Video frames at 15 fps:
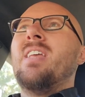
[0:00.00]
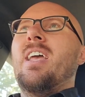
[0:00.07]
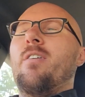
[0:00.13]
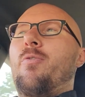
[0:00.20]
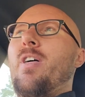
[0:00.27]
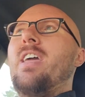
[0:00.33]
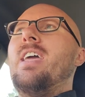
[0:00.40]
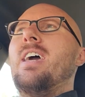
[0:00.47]

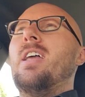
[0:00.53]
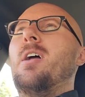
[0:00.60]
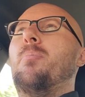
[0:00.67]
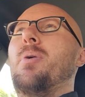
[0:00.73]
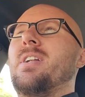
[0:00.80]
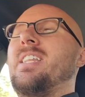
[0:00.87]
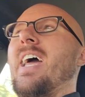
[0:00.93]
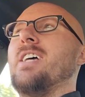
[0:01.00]
if they hit a
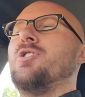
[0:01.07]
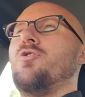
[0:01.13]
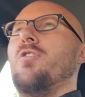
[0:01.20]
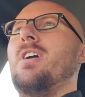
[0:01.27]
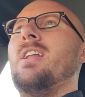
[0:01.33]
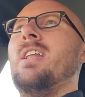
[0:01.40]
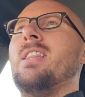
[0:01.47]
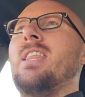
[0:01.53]

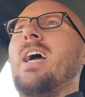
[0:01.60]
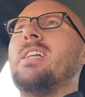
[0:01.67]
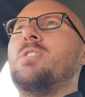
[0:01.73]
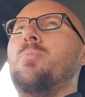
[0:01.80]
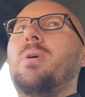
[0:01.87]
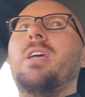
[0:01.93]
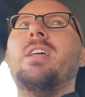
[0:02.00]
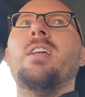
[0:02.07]
pedestrian at that
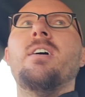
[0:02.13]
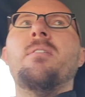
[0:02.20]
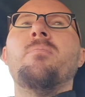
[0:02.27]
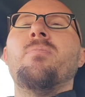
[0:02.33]
speed,